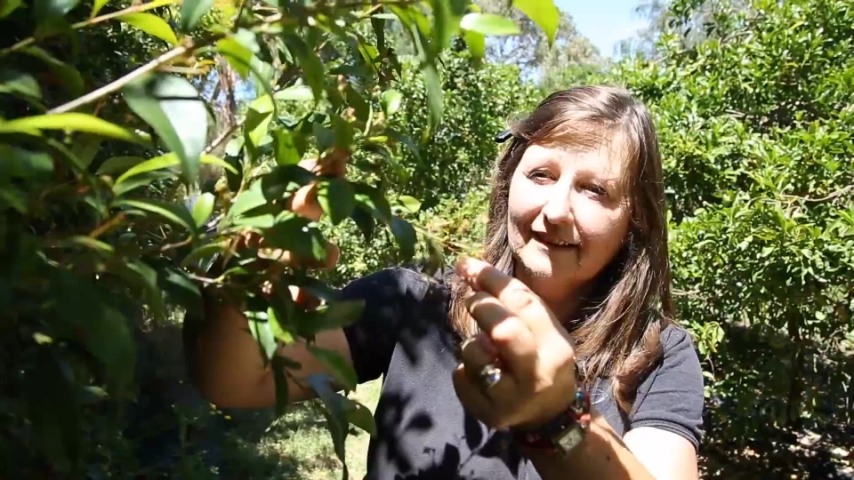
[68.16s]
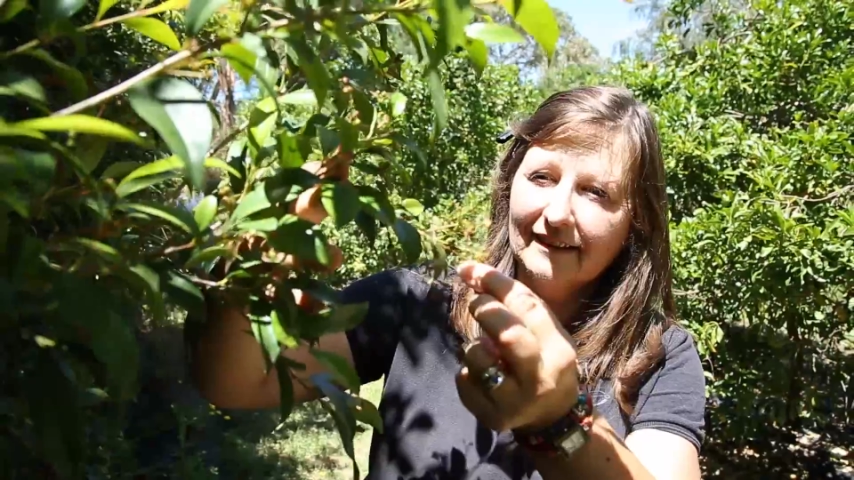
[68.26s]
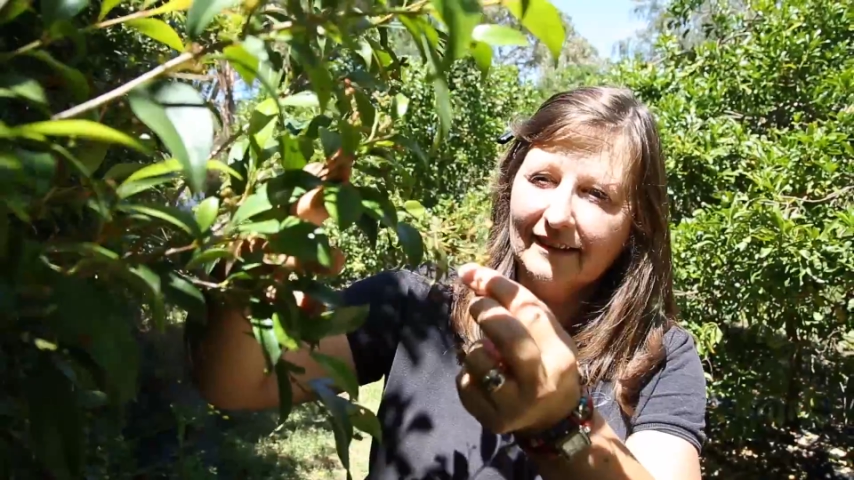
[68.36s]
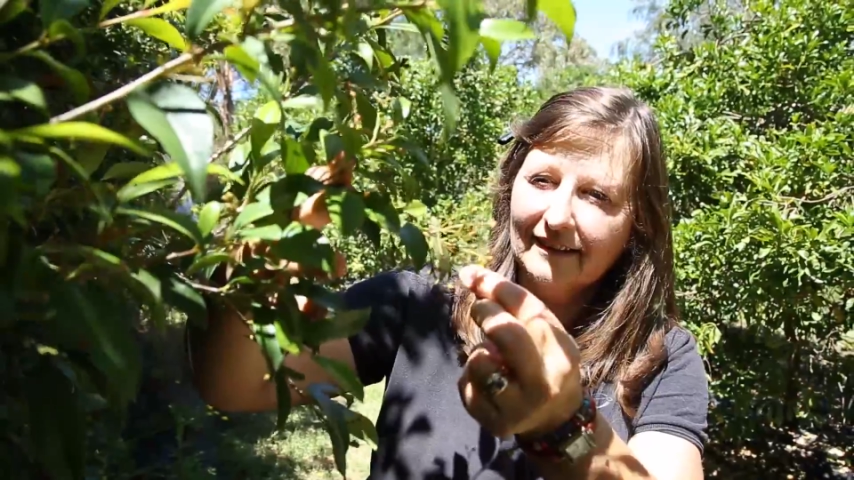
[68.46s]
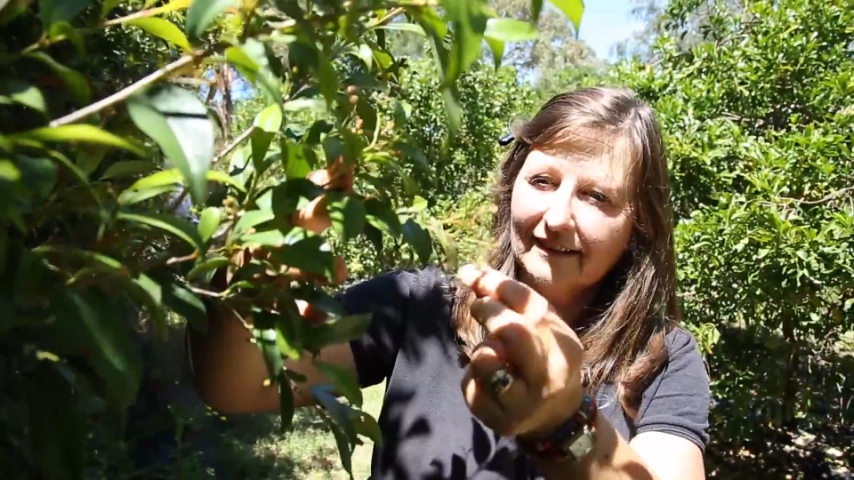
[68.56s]
the
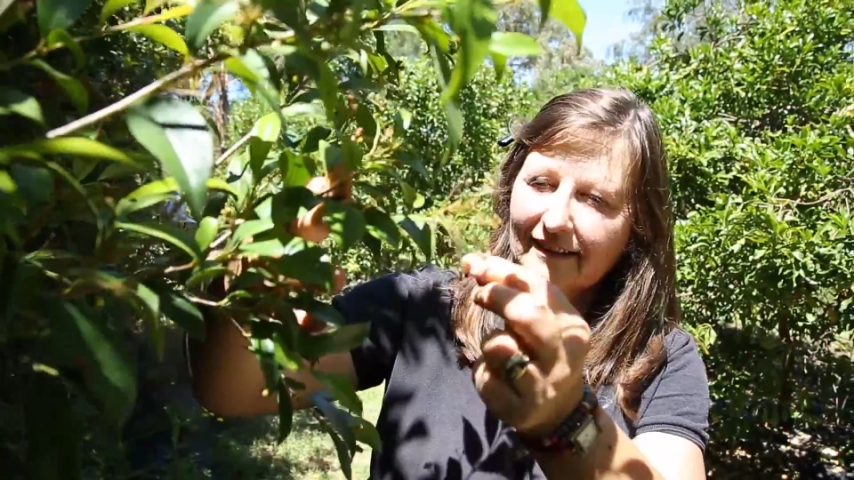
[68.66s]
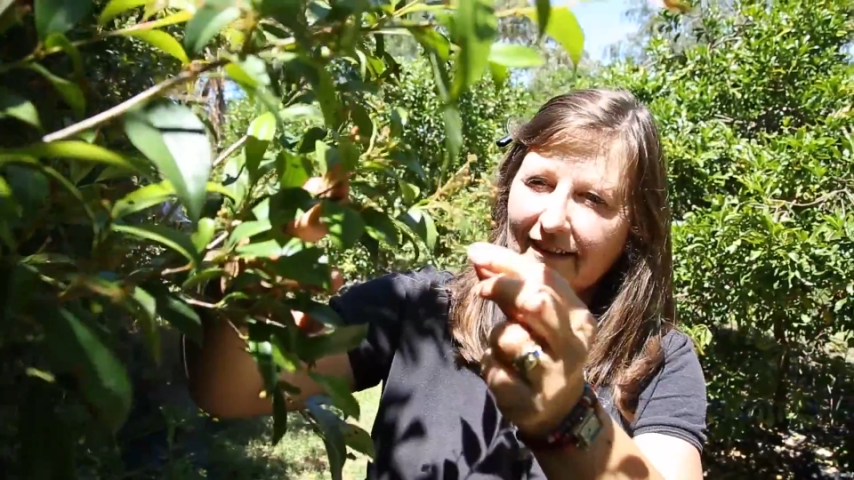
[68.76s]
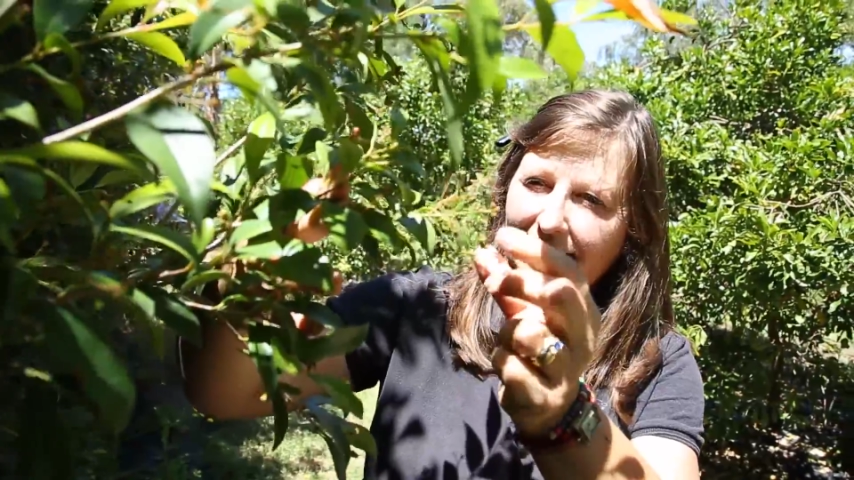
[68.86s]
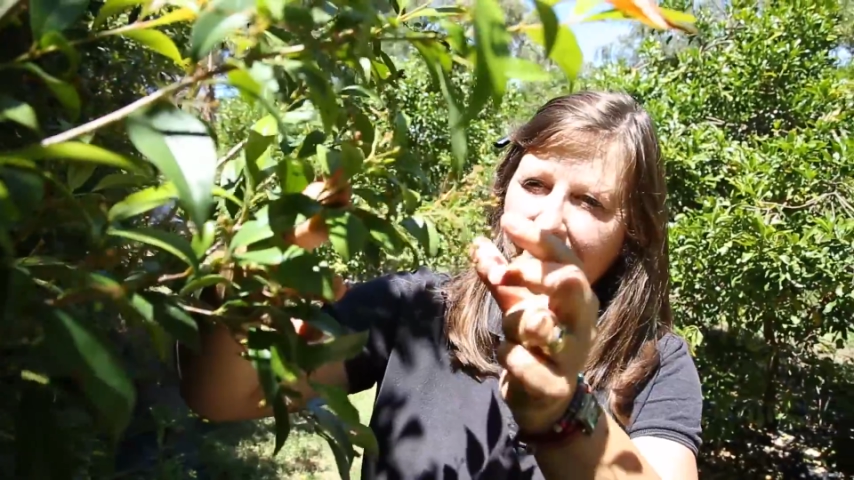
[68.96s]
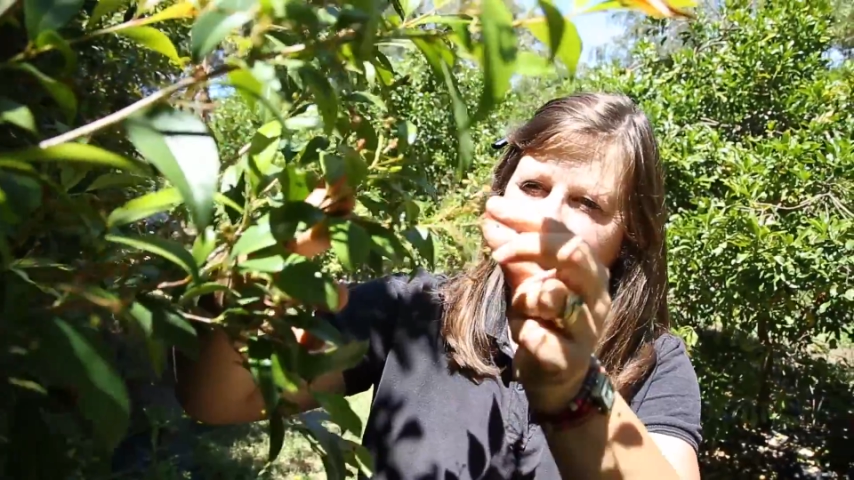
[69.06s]
world
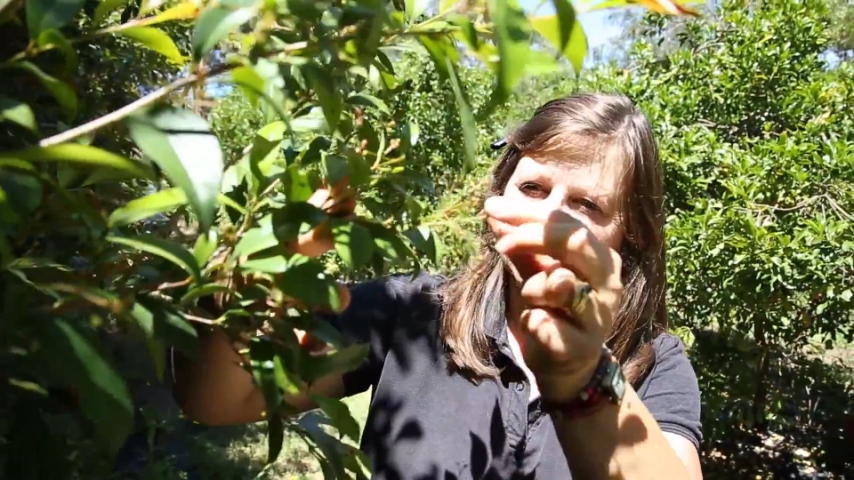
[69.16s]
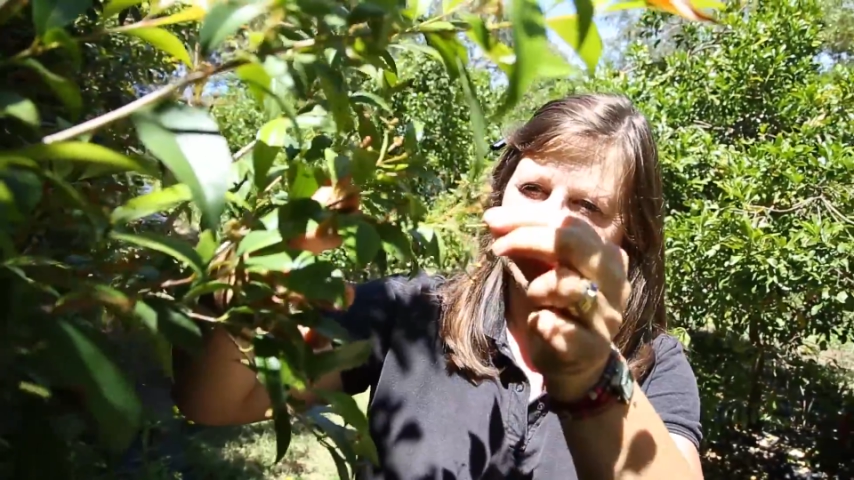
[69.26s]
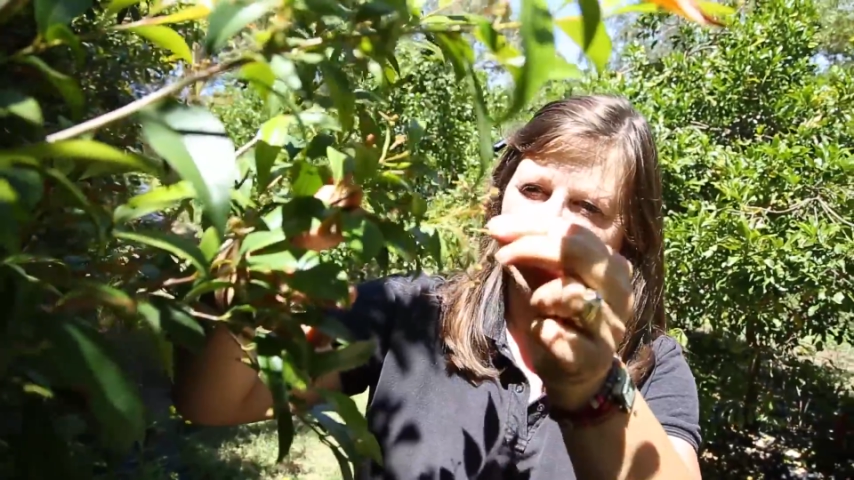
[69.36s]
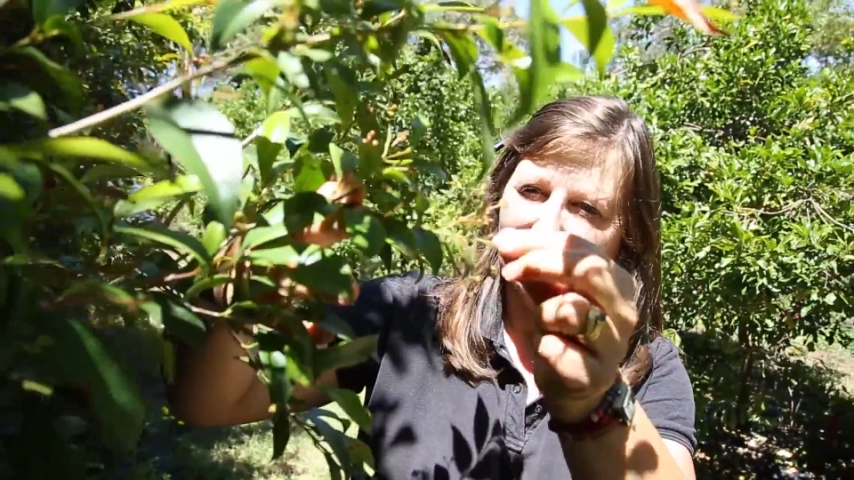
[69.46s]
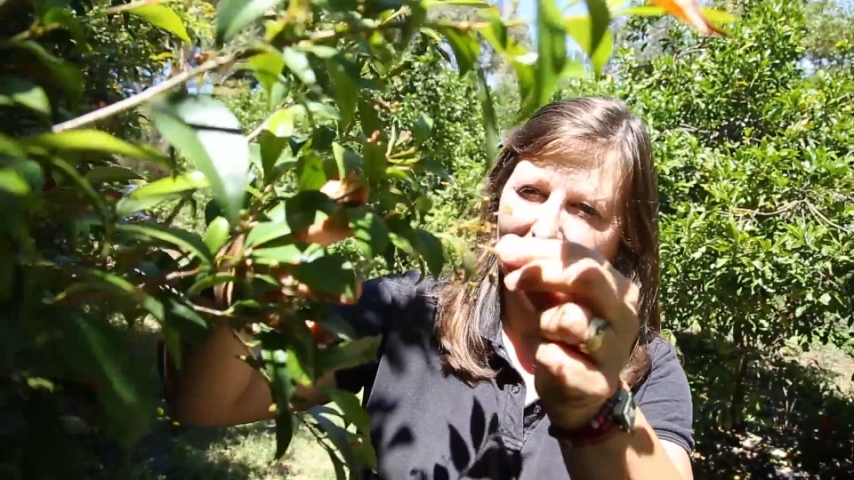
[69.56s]
that
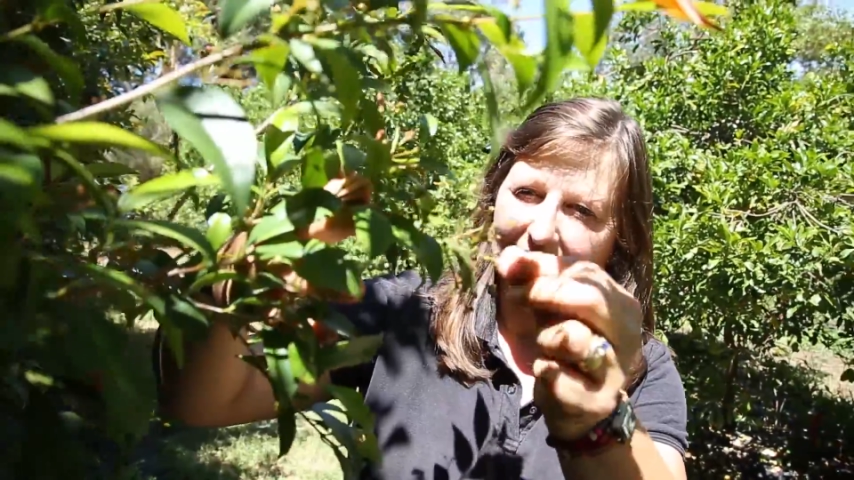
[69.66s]
Australia